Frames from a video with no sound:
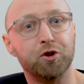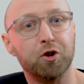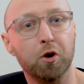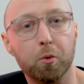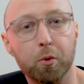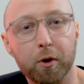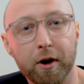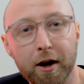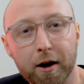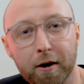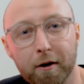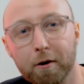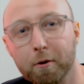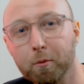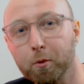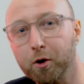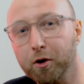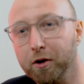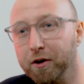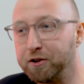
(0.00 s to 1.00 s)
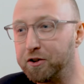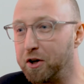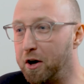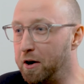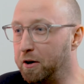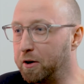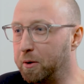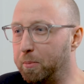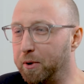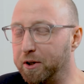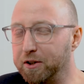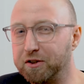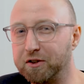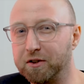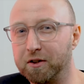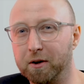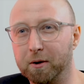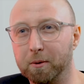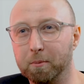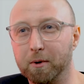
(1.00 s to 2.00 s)
so we're here, we're going to talk about
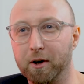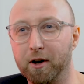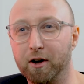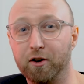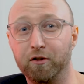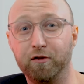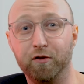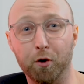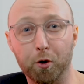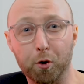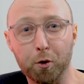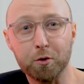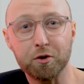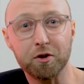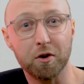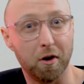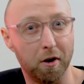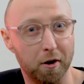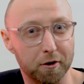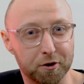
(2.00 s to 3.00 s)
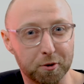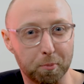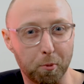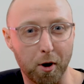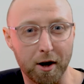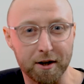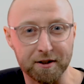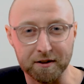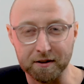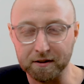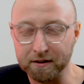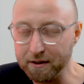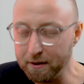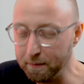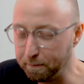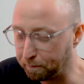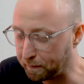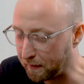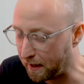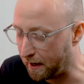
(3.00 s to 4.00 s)
some photos, unsurprisingly.